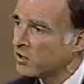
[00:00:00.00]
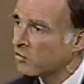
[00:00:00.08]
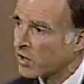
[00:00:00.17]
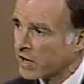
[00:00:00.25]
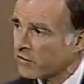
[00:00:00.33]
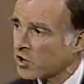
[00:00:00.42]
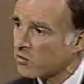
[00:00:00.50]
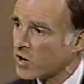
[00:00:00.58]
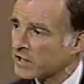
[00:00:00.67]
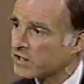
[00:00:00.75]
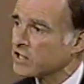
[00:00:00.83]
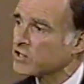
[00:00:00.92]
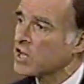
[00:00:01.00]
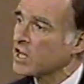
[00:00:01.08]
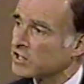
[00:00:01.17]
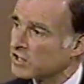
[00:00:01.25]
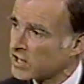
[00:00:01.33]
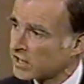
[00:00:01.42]
whatever your rent is,
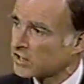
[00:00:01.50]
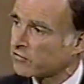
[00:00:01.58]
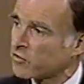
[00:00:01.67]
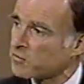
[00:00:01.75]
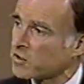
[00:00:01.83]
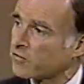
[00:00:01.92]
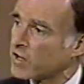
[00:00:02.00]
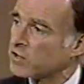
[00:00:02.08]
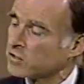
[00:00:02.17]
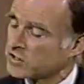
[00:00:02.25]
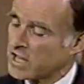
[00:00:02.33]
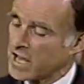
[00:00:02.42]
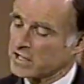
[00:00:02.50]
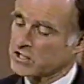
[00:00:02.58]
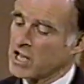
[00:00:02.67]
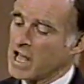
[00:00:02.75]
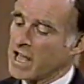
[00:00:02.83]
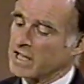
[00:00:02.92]
deducted from your federal tax.
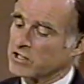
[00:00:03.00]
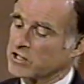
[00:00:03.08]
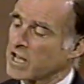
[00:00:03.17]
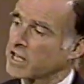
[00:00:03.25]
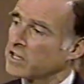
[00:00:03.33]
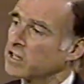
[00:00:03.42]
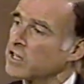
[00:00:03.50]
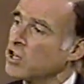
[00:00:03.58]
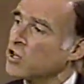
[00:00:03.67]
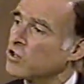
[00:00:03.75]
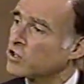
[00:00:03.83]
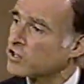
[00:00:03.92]
And secondly, you can